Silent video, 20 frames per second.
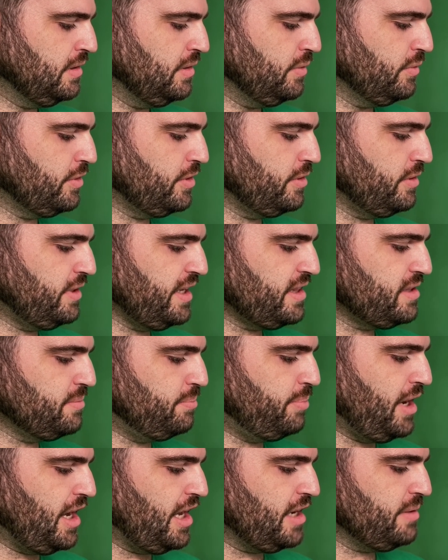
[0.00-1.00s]
going to take the
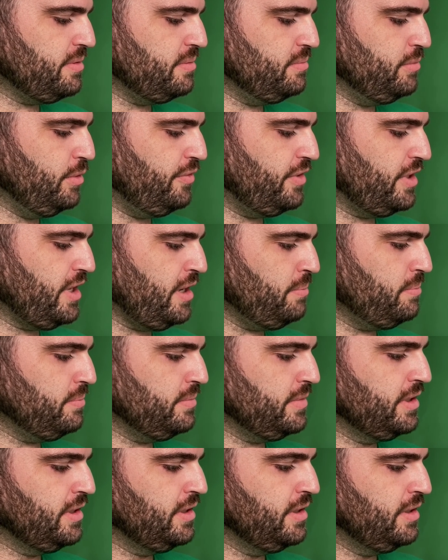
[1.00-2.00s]
bottom and move it up.
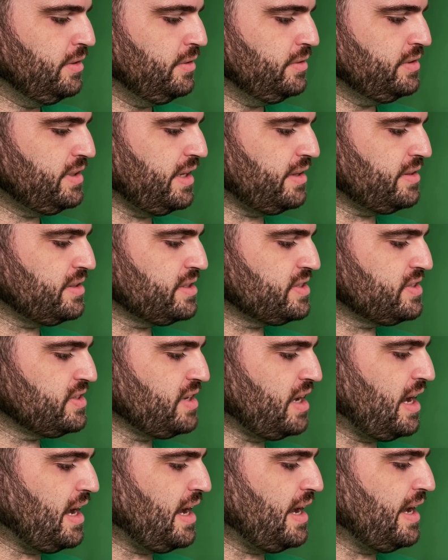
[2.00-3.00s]
Take the
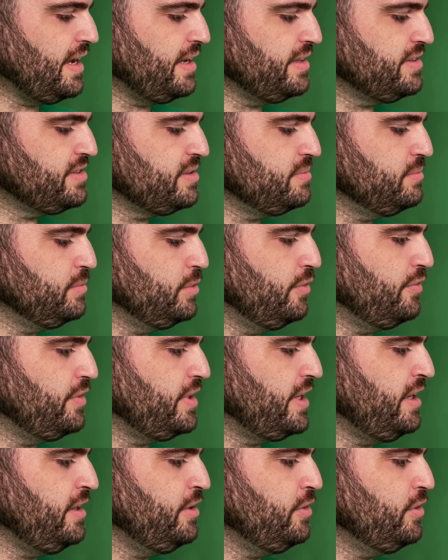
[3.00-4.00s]
sides and move it
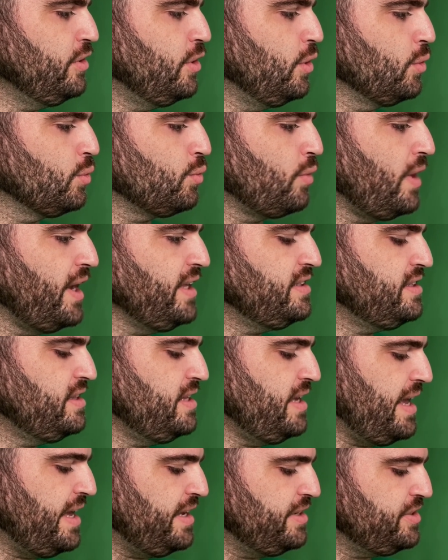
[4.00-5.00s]
in. You can go right to
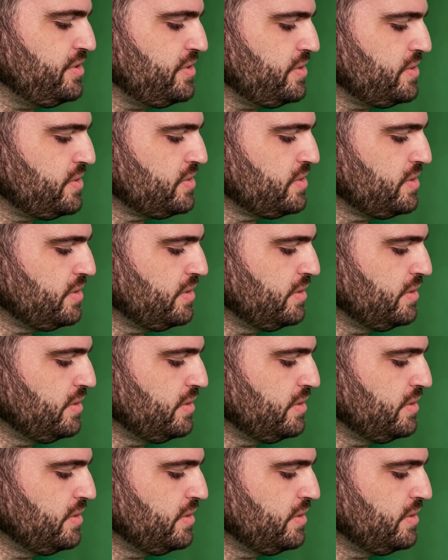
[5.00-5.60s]
the edges.